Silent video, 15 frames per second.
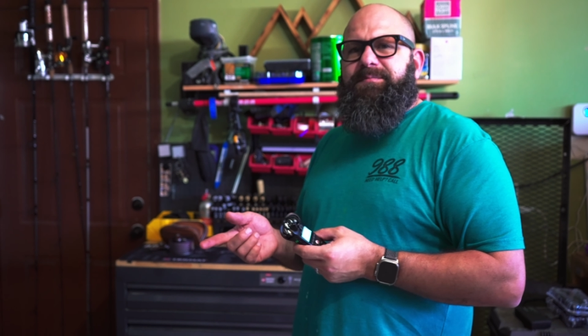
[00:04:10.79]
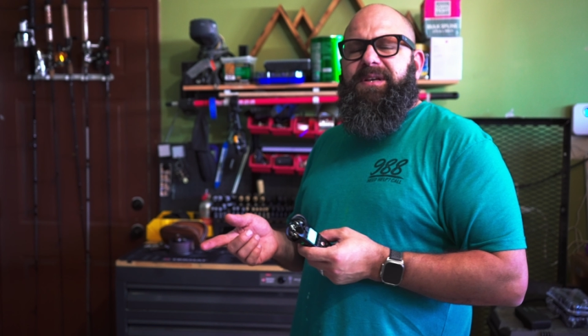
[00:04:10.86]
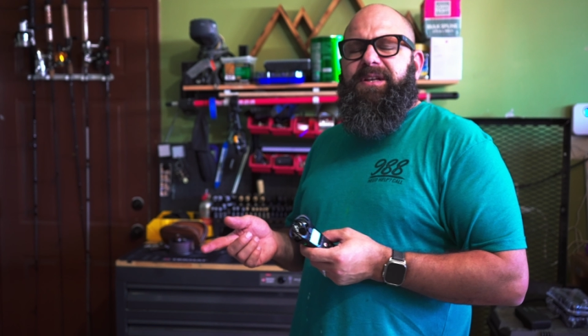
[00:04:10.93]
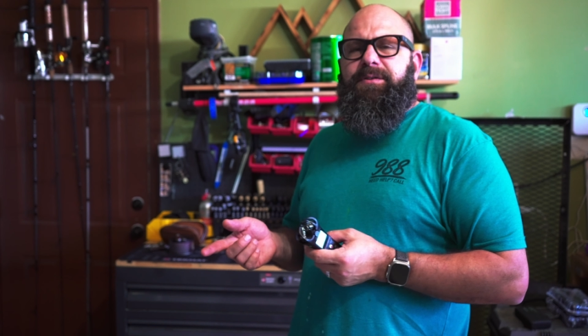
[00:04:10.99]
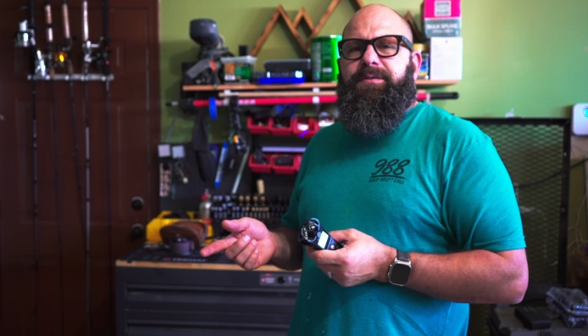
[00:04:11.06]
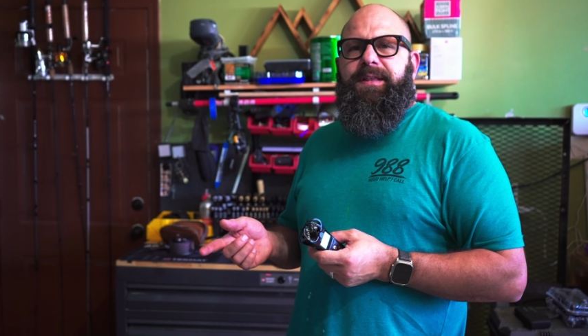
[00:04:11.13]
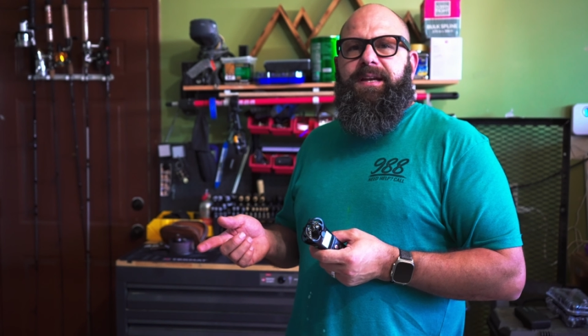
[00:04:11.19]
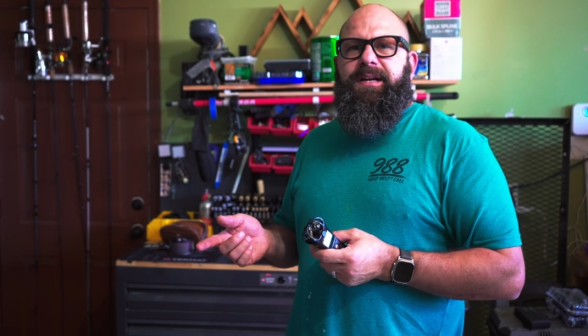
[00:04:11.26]

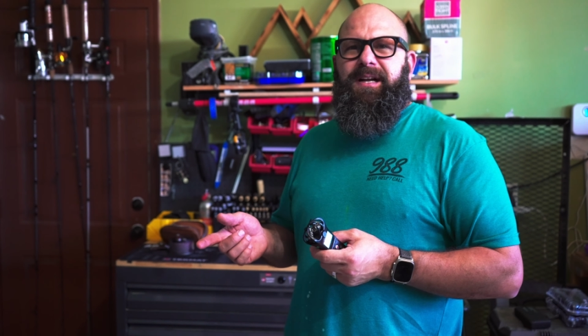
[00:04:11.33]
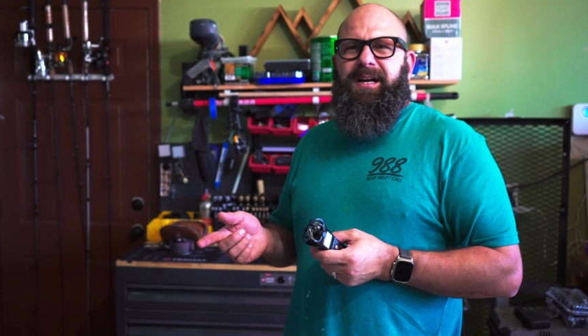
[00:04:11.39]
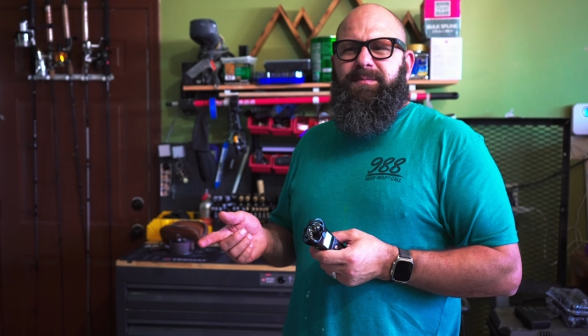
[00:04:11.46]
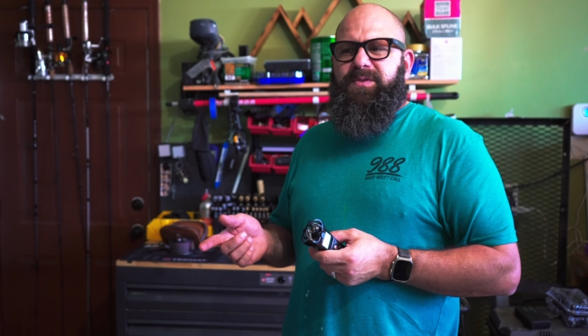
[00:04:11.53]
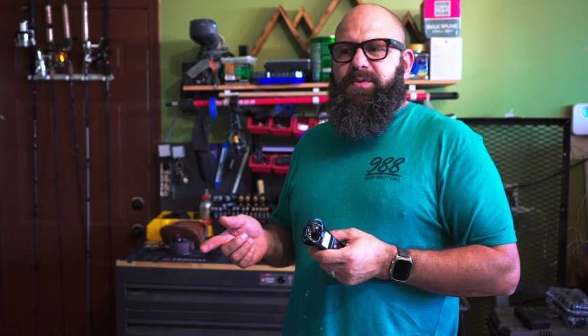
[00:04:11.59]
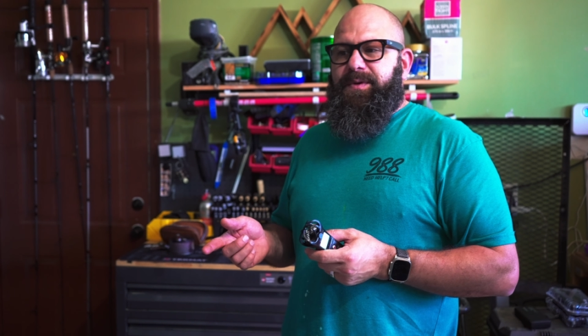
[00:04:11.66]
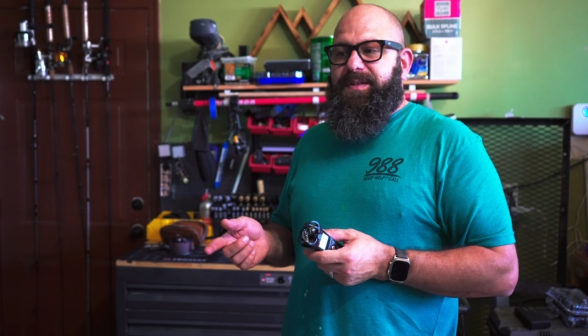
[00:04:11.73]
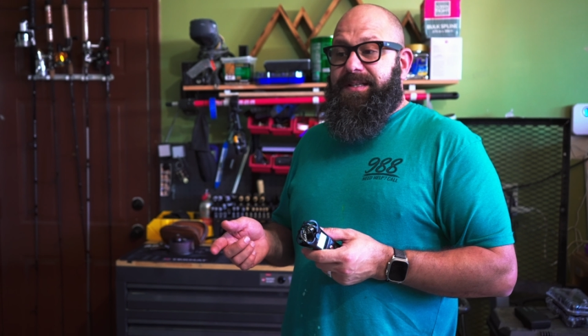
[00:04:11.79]
manual that it
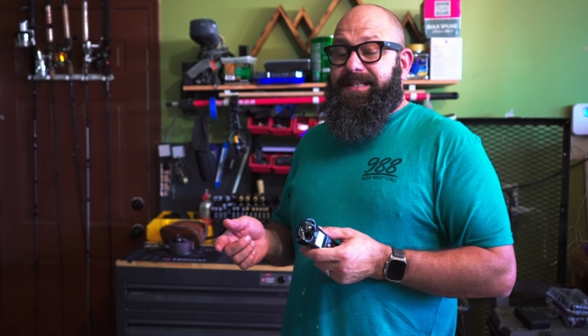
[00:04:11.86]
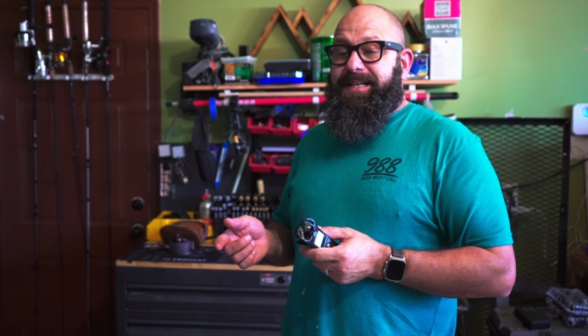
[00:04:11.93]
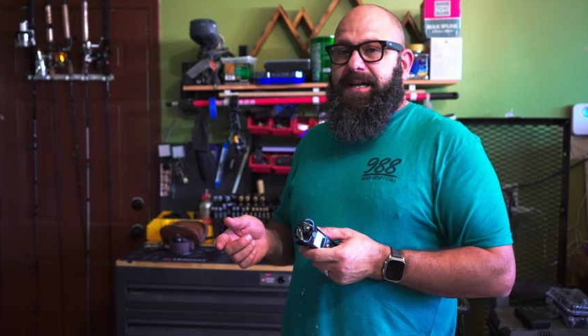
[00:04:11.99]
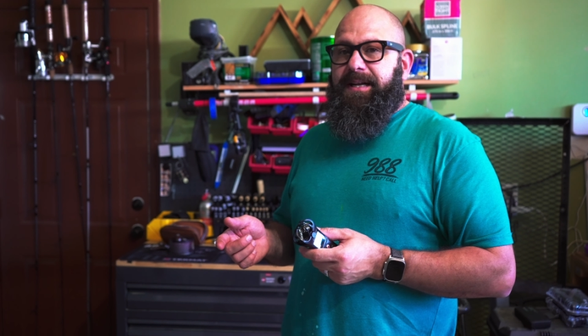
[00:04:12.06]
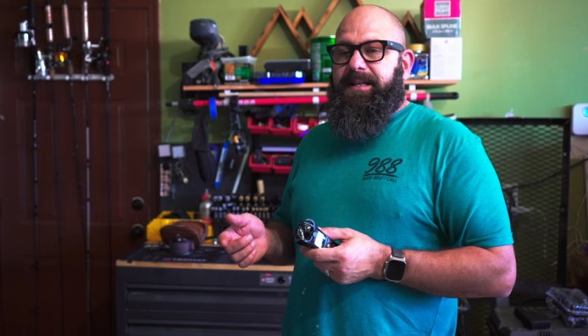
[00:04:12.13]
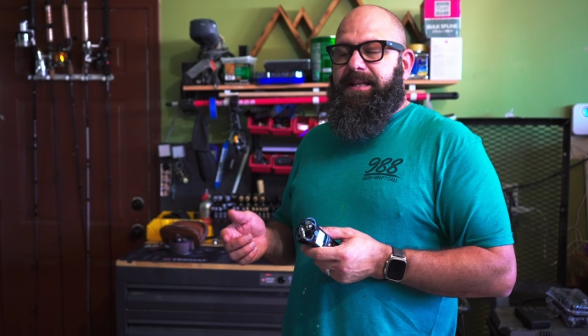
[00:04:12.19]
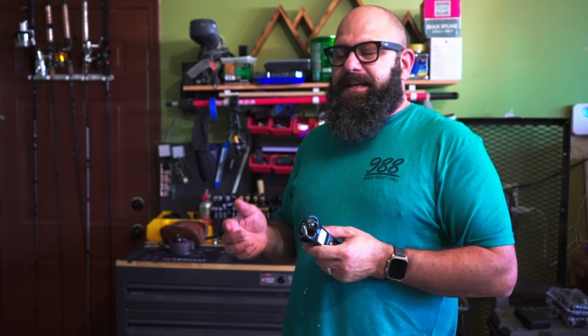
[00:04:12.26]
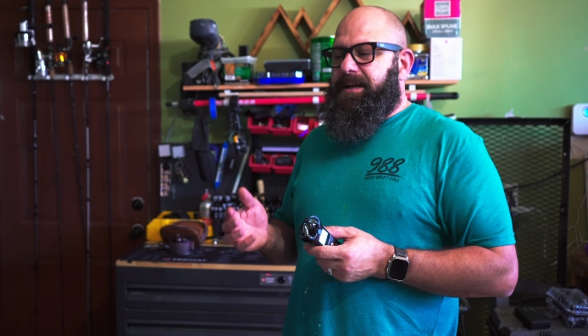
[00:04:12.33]
comes with, it's
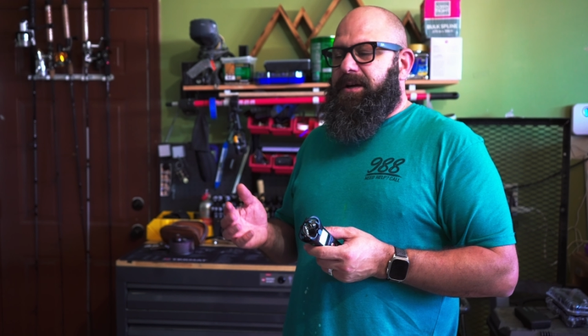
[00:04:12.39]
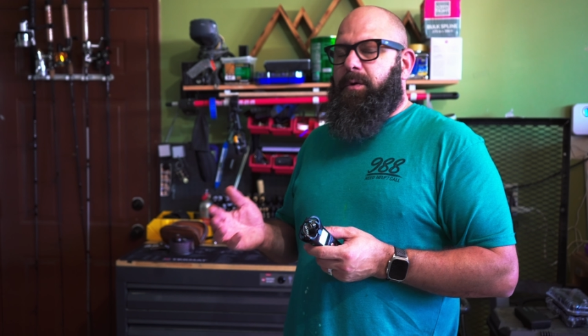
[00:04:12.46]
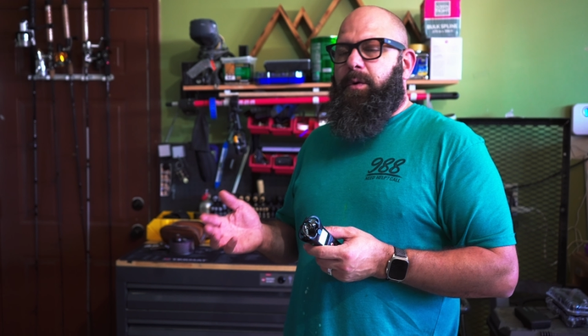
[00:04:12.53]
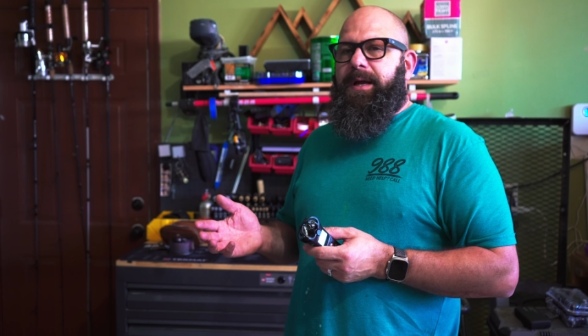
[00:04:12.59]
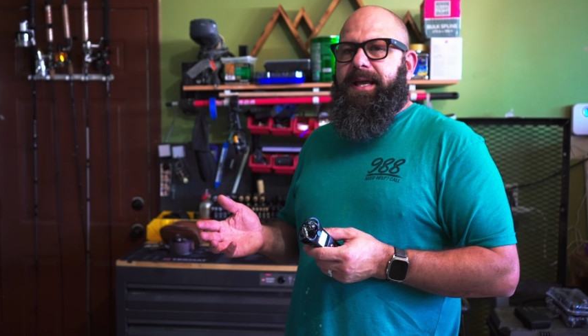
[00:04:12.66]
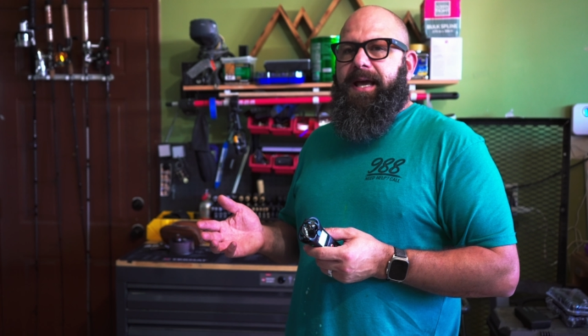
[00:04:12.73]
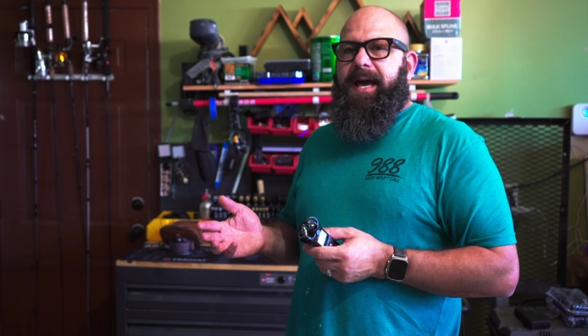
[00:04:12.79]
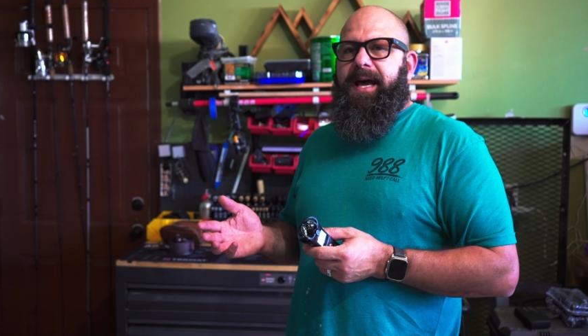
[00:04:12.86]
kind of like a
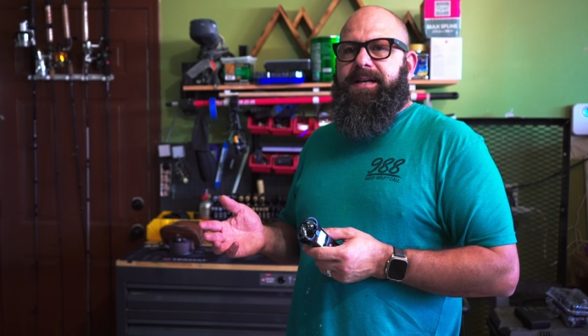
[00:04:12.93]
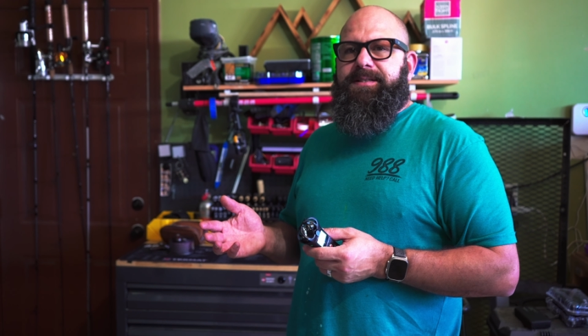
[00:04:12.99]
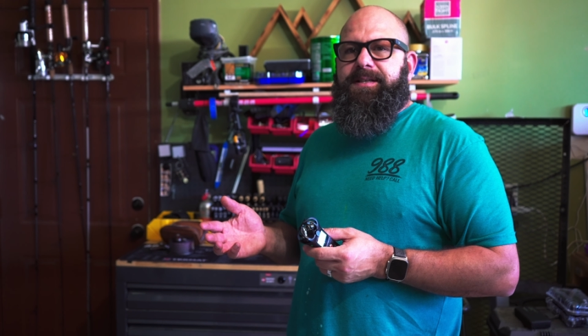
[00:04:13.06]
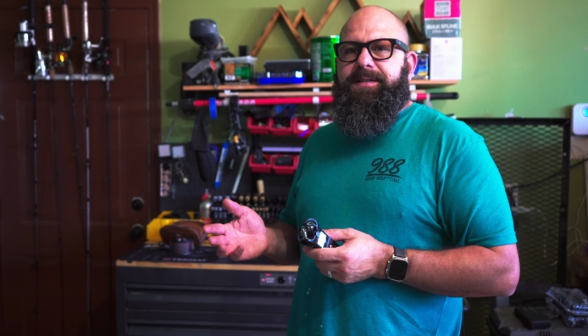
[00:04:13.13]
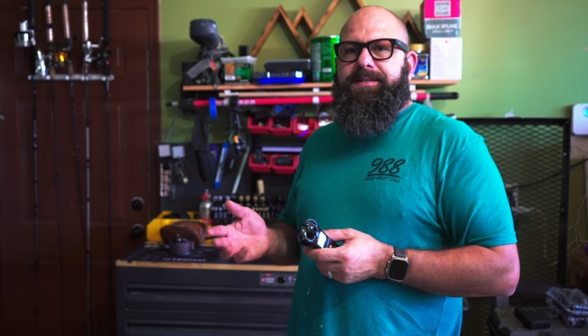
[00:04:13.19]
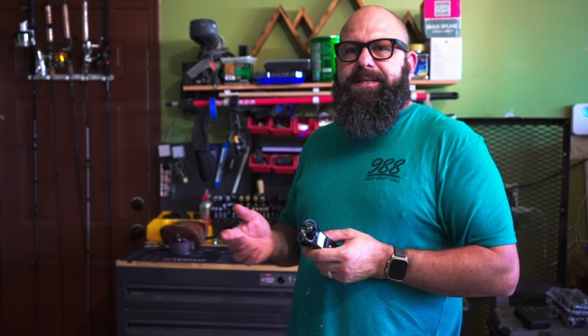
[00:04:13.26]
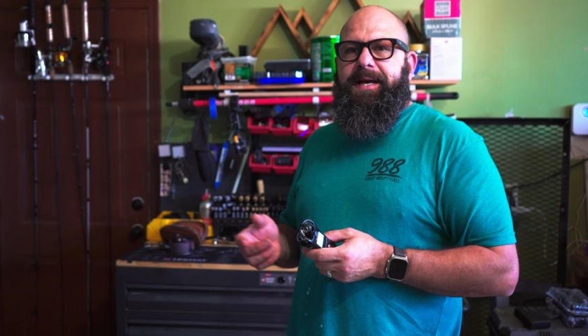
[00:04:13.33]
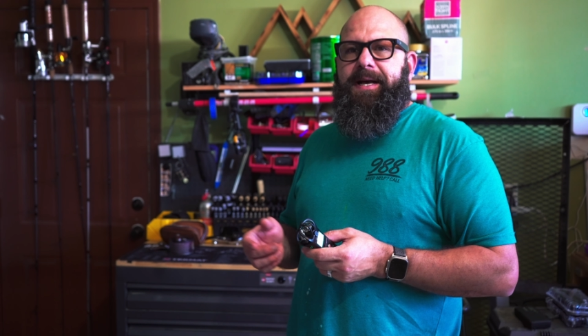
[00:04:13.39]
quick
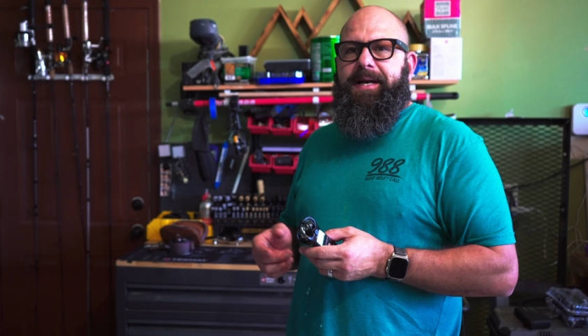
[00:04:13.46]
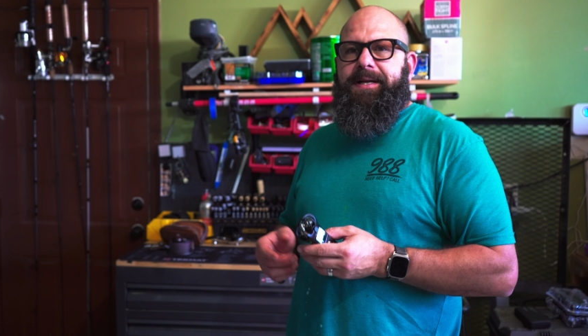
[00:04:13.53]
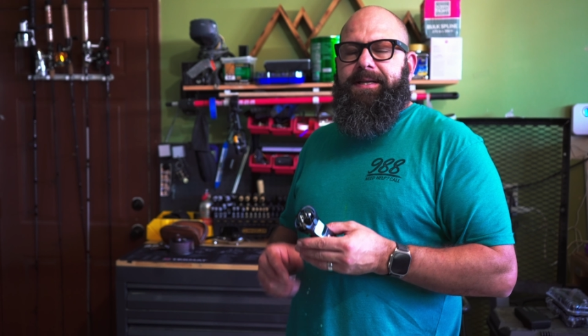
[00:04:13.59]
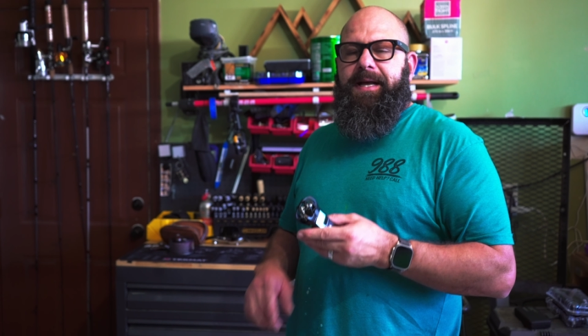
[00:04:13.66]
access guide.